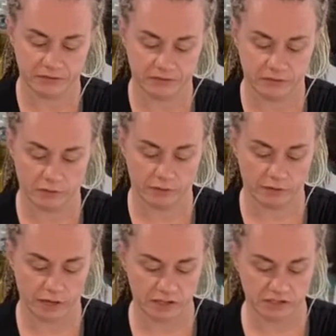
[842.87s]
so
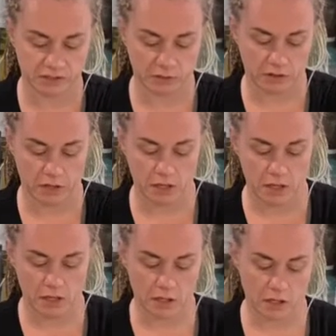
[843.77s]
fresh, so
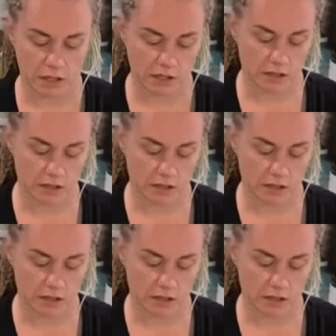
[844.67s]
good. Okay,